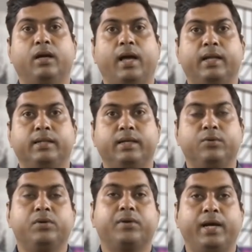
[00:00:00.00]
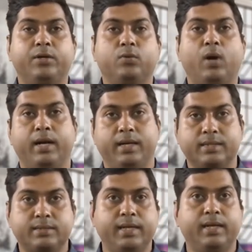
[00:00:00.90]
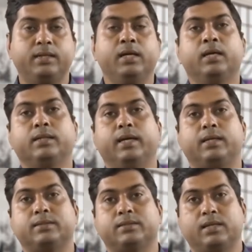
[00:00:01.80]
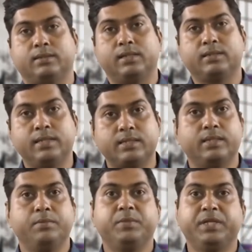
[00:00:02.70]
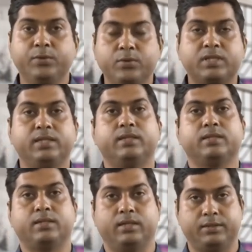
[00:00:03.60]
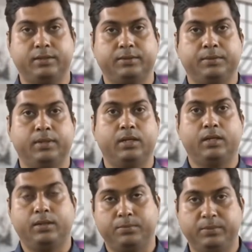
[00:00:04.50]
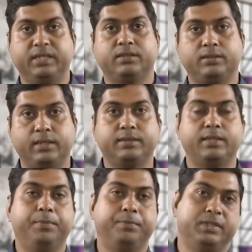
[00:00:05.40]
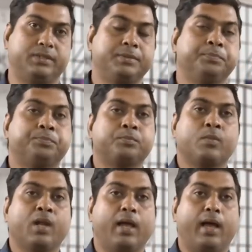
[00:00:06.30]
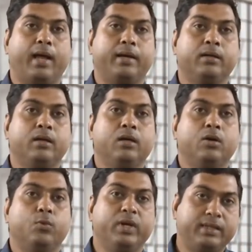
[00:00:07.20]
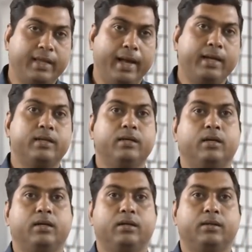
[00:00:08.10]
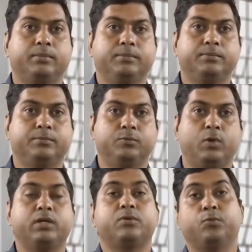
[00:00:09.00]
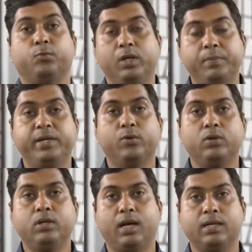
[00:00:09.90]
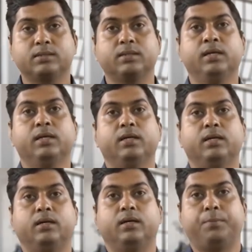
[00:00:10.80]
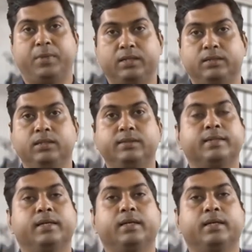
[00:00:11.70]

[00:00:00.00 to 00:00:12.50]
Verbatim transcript: and then we will try to understand that structural system used in this structure, uh, these examples. And with that, uh, what will be your task after this